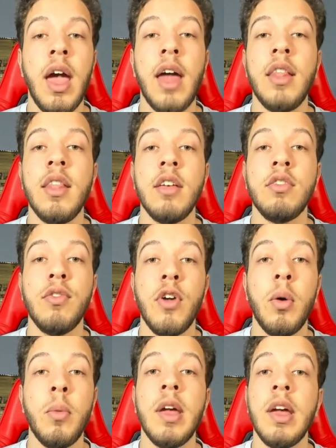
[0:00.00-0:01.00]
And this
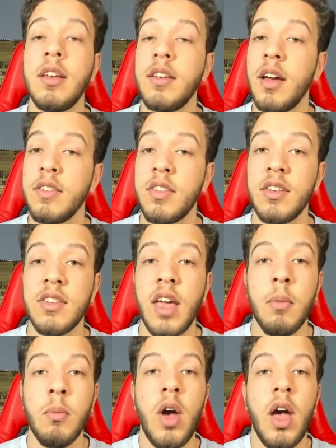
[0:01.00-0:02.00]
film, it does the
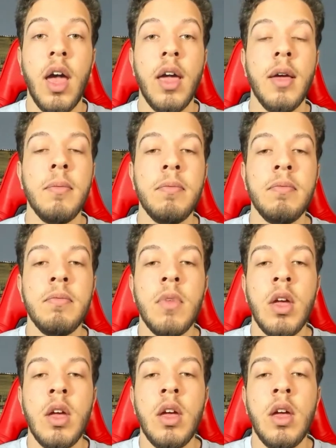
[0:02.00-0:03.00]
same way.
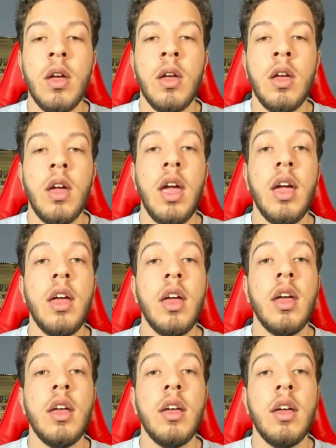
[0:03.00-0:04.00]

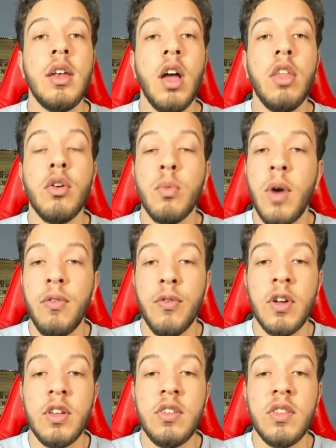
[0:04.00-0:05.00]
Another
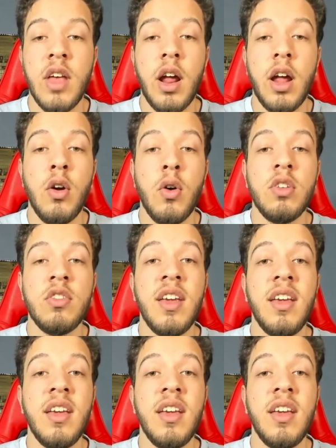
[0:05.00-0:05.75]
reference that I noticed